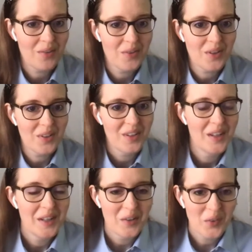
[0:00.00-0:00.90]
through the
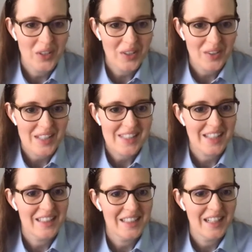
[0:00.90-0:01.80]
window. They
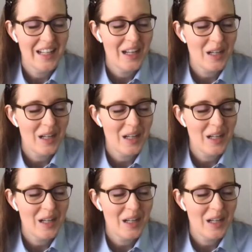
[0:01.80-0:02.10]
scanned it.